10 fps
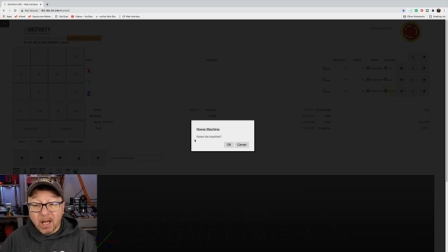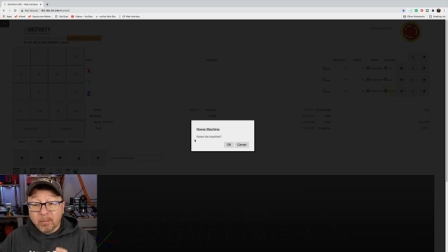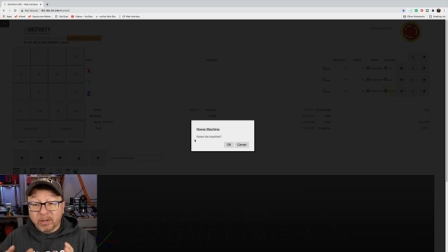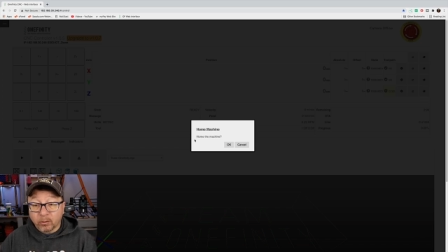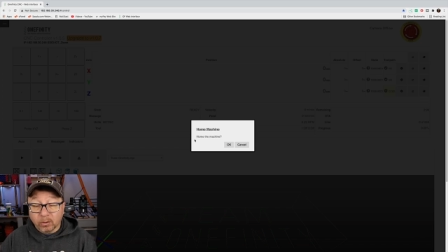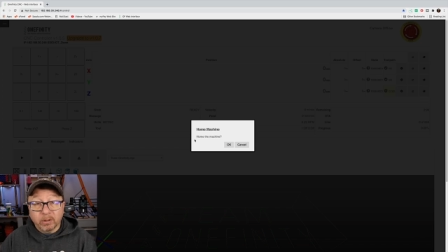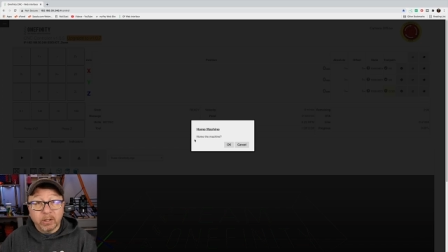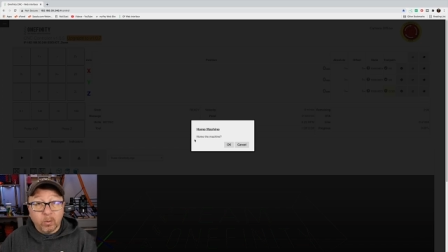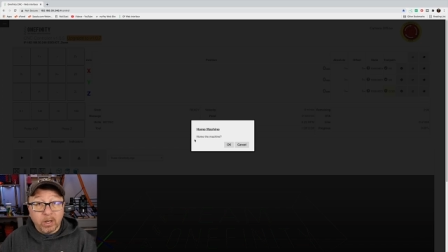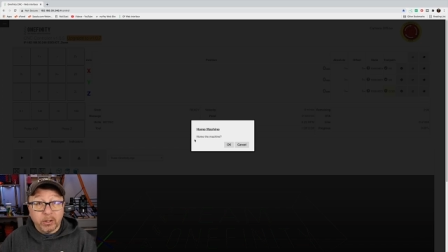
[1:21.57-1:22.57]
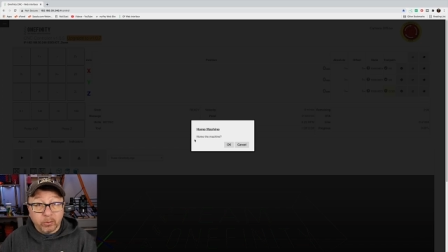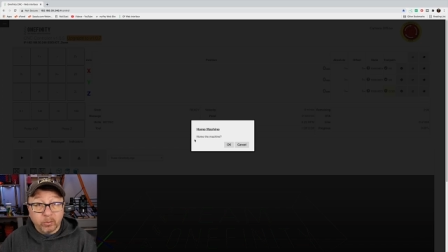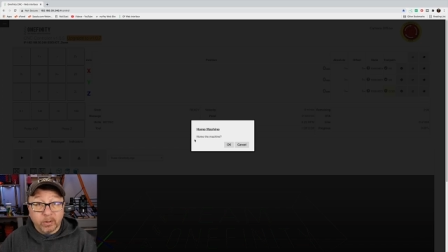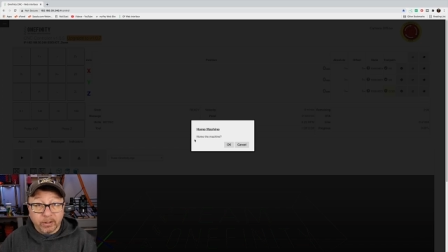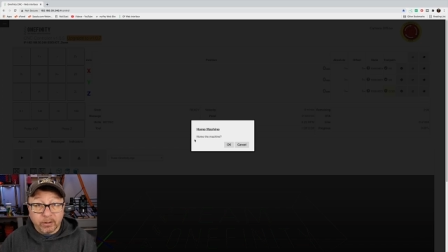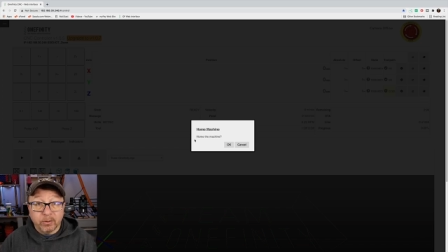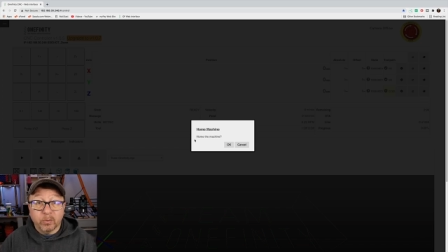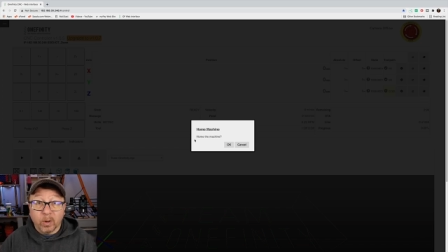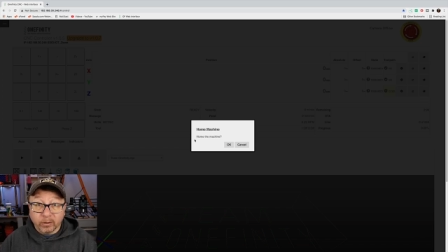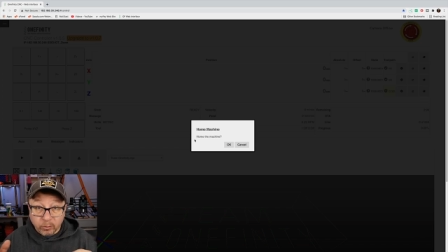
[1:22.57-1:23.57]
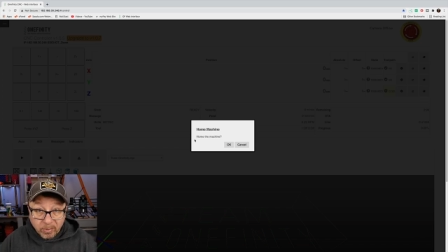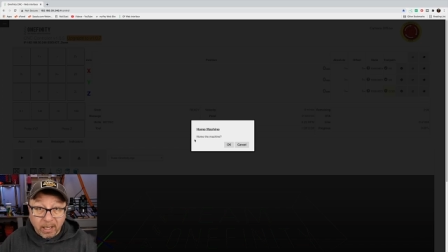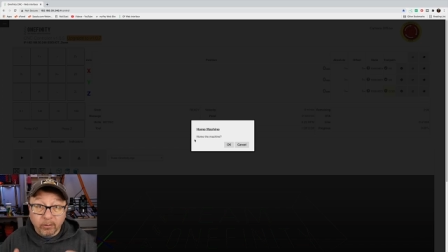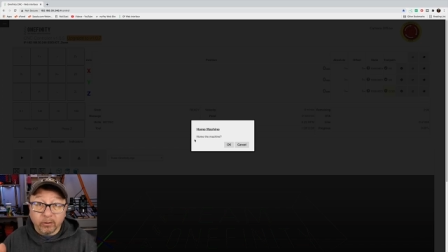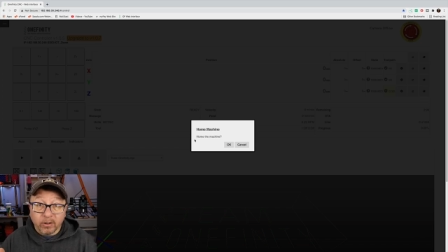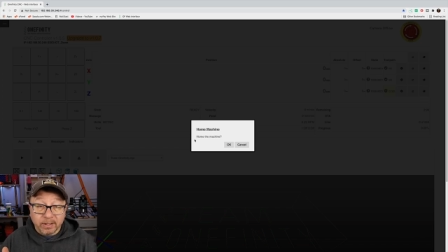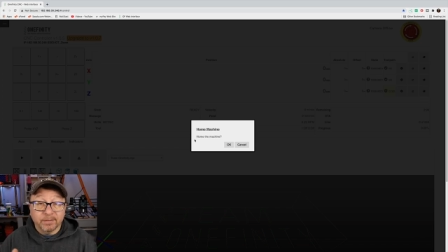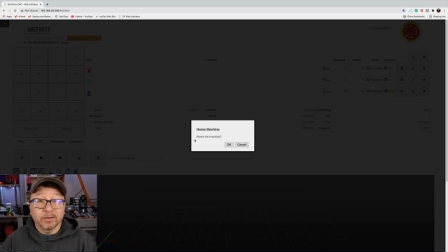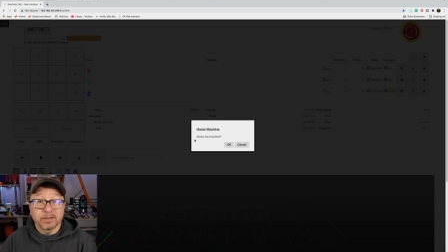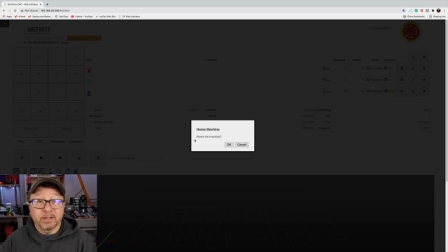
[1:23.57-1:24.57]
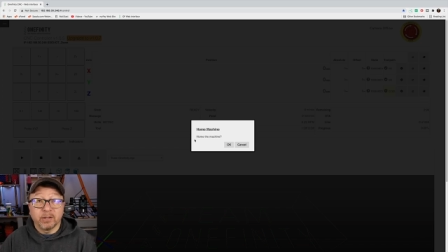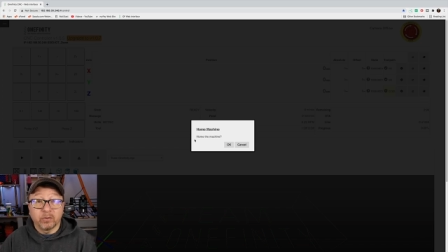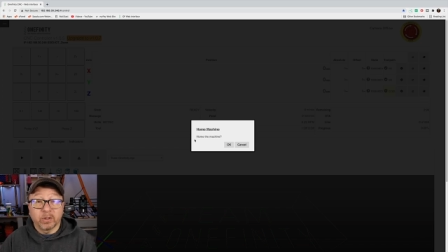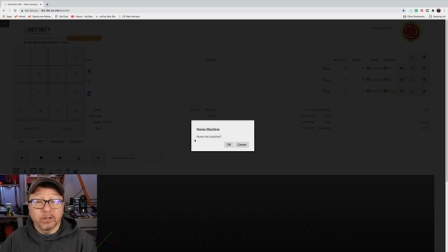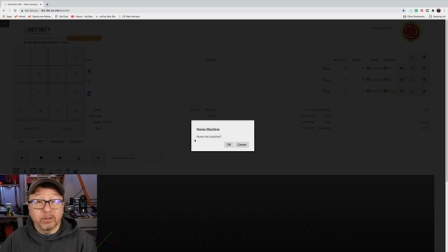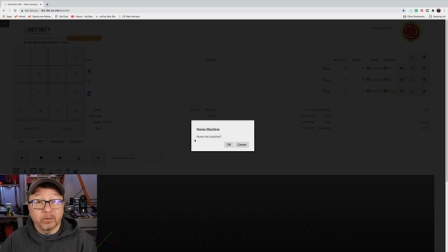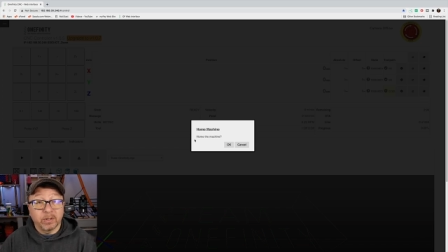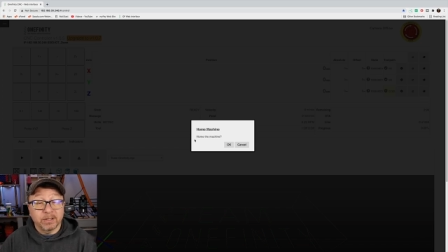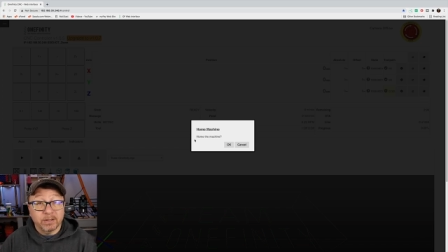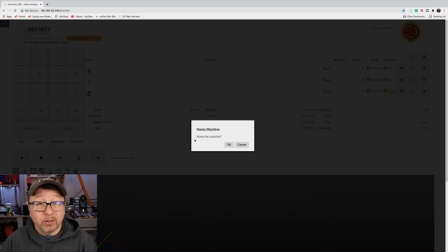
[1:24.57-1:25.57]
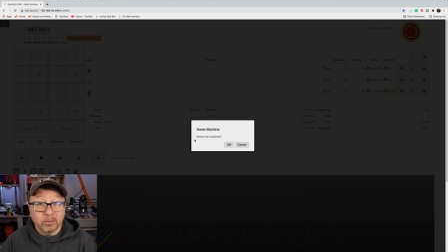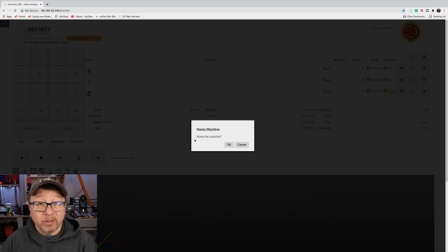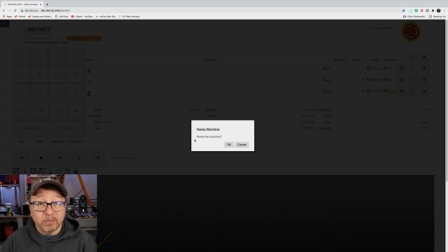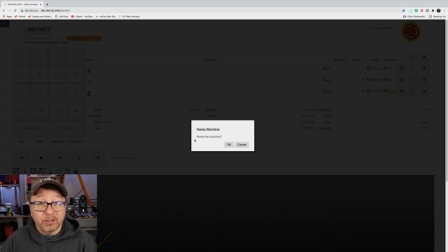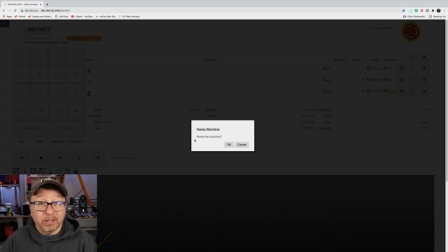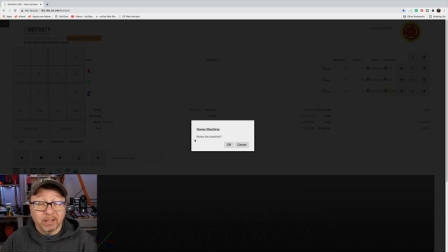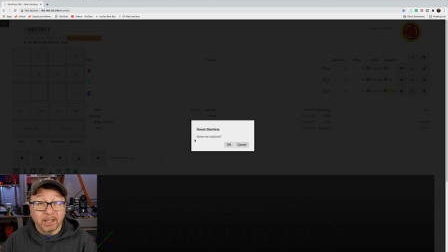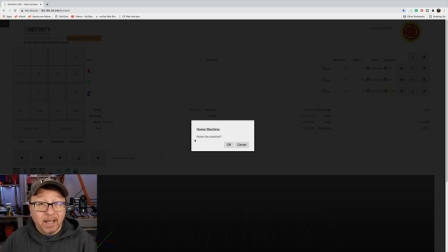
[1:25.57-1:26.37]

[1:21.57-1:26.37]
But normally what you would want to do when you power it on the first thing you'd want to do is home the machine.